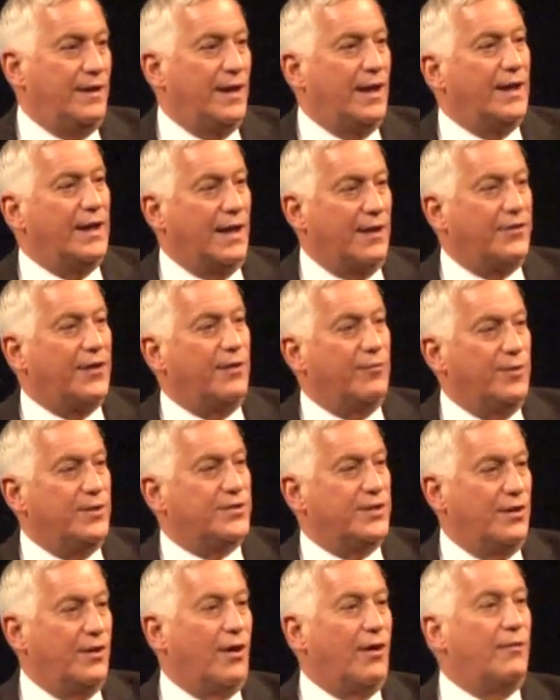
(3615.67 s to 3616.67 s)
And I think we
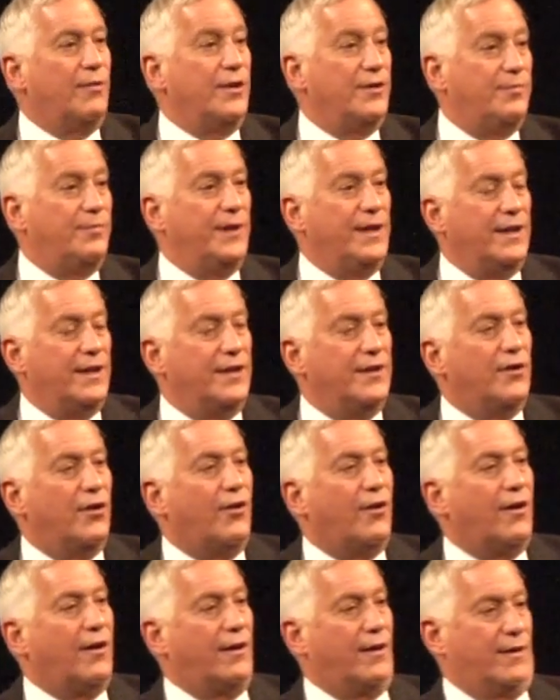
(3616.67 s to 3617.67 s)
should always be in
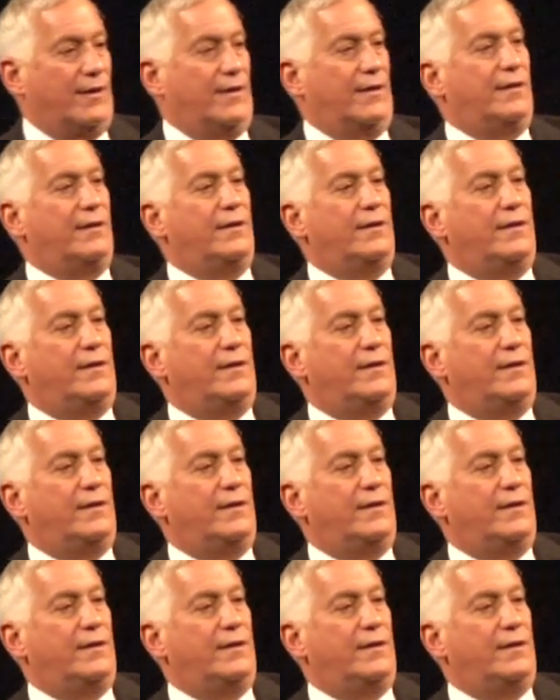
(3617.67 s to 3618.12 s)
awe